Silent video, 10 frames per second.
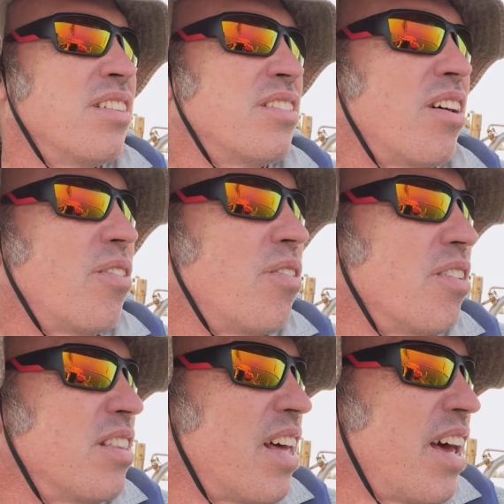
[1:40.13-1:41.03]
So
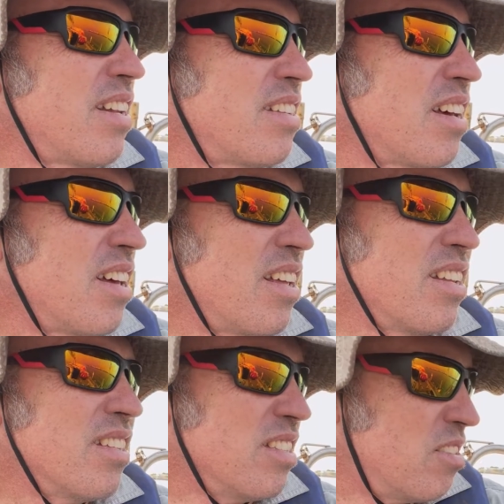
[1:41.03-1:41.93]
that
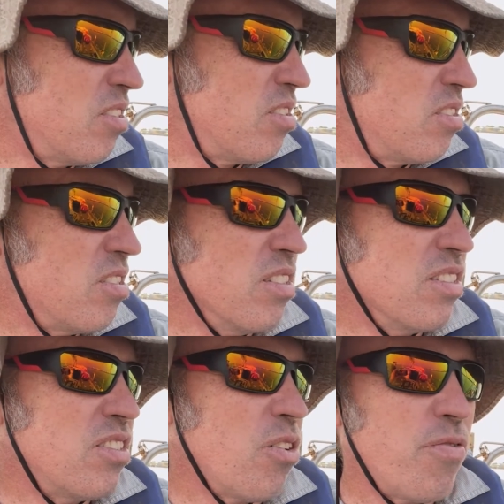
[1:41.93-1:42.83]

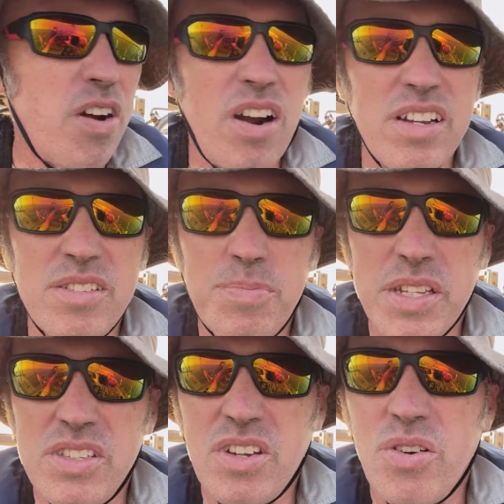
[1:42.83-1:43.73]
so far it's
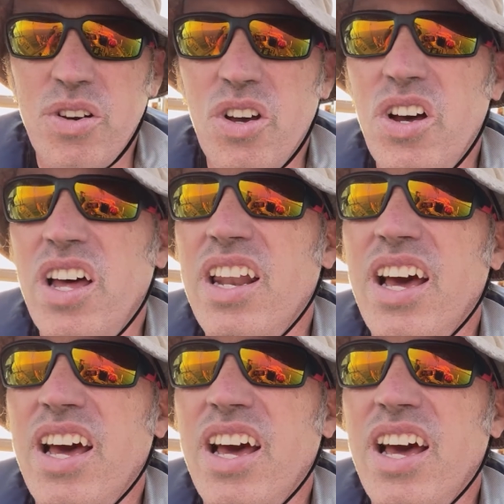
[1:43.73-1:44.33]
been so good.